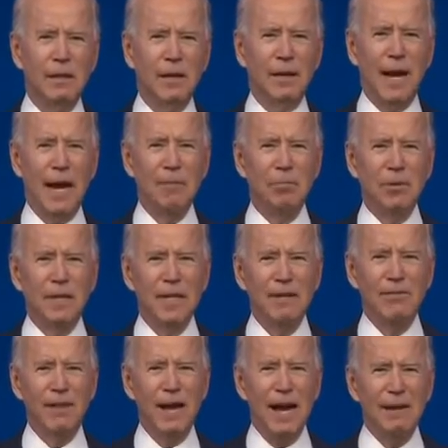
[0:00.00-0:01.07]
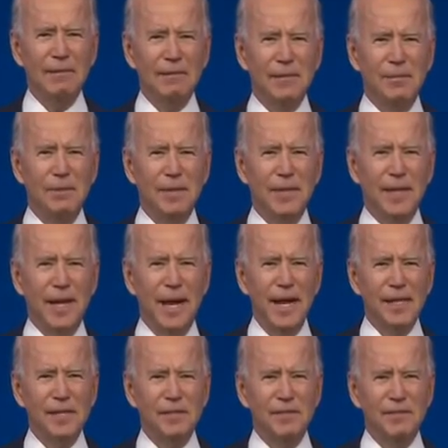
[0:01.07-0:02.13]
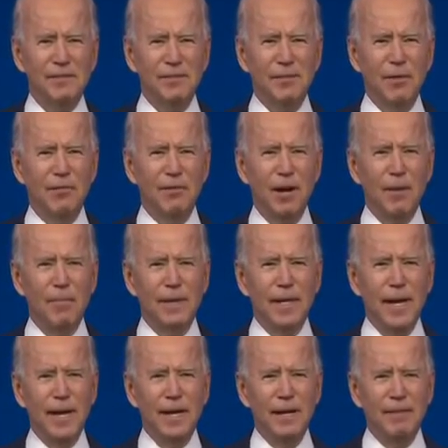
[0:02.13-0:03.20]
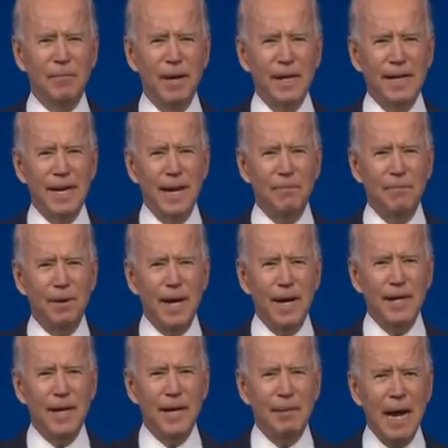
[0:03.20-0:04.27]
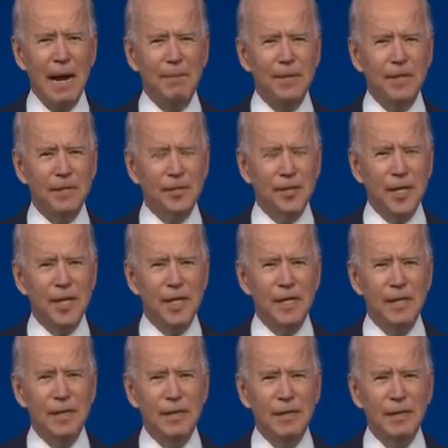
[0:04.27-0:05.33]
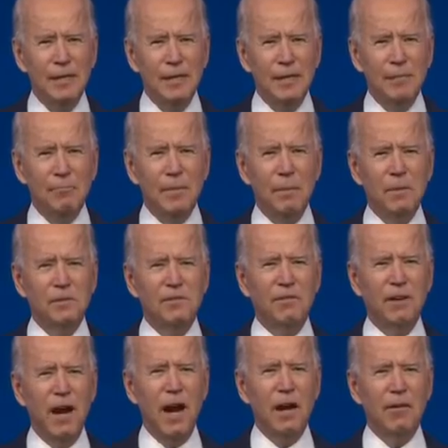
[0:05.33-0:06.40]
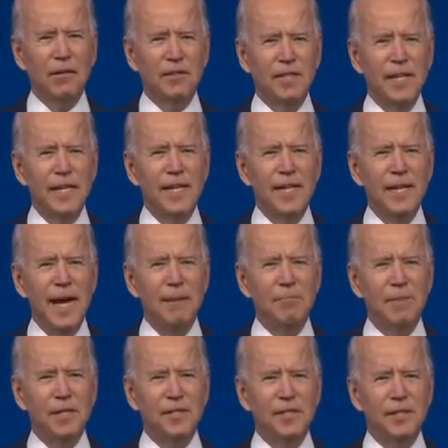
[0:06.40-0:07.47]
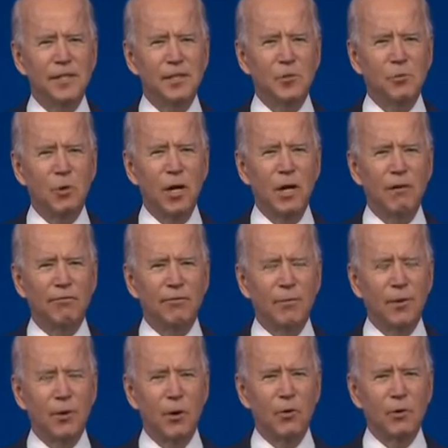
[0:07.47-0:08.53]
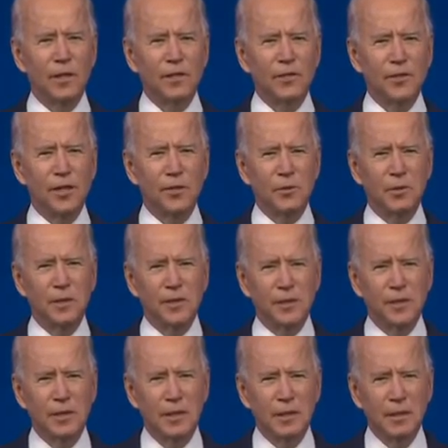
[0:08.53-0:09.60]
And I believe that to be the case from the very beginning of my campaign, and I'm happy to see members of Congress heeding that message as well from their own constituents.